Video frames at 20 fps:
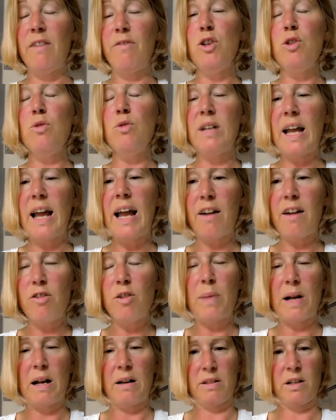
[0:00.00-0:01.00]
If you
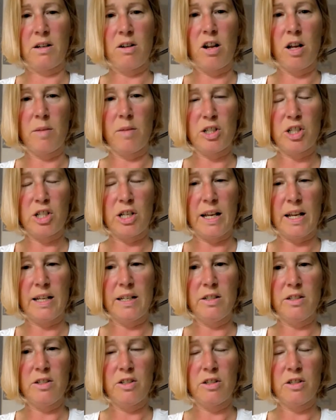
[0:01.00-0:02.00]
care about the climate
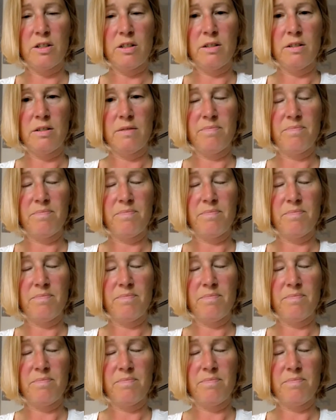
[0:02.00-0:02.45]
change,